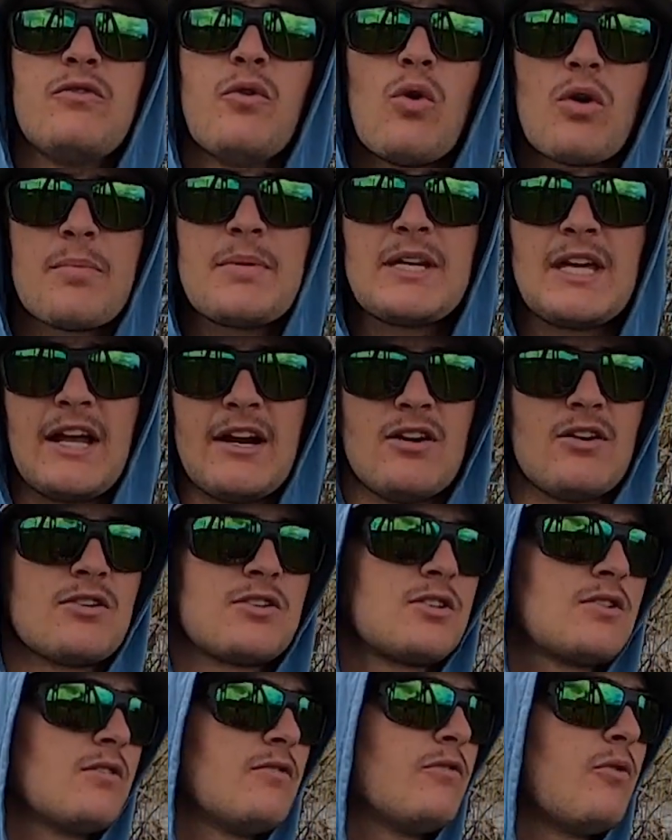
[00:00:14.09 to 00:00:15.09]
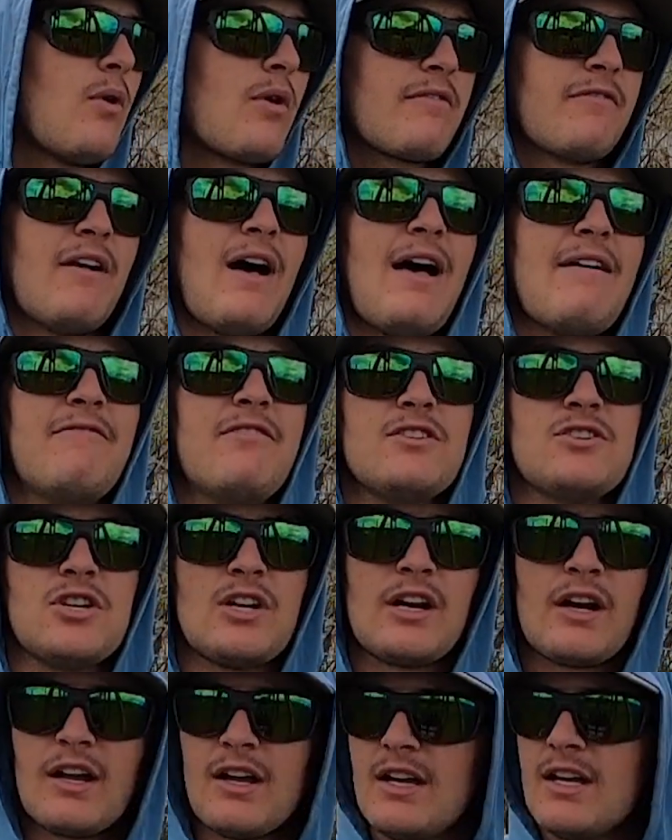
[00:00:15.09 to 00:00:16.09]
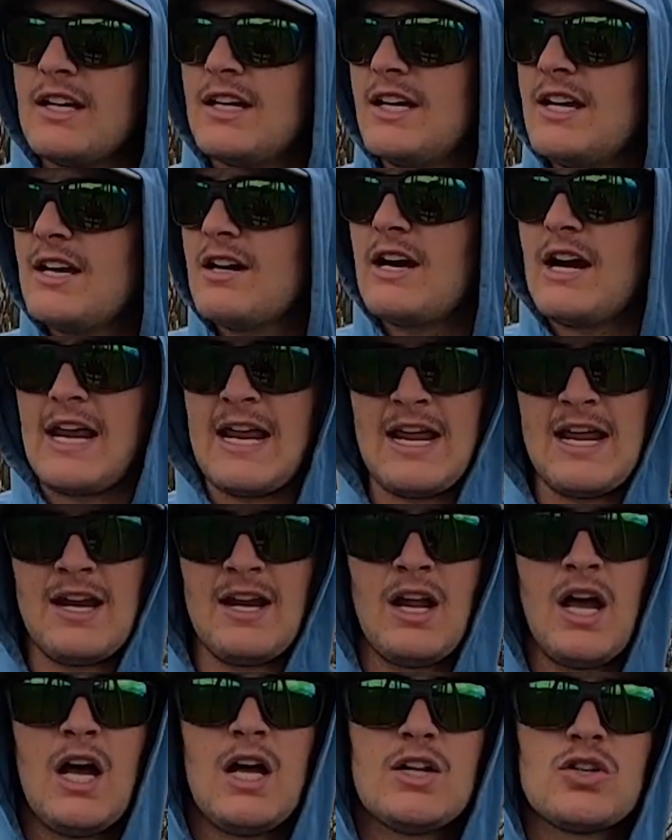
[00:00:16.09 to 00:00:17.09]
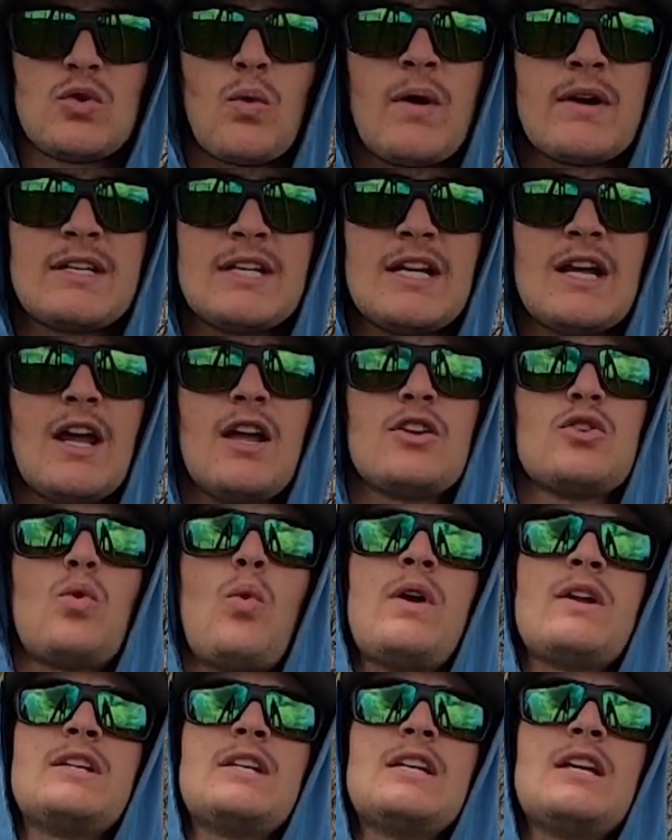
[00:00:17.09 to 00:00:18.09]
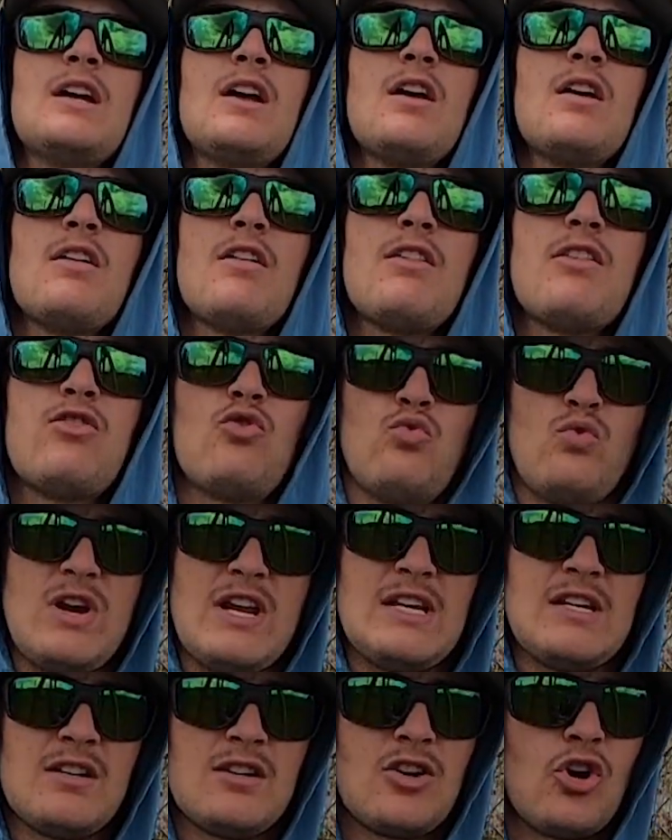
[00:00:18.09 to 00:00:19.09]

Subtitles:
for beginners for fly fishing here in 2023.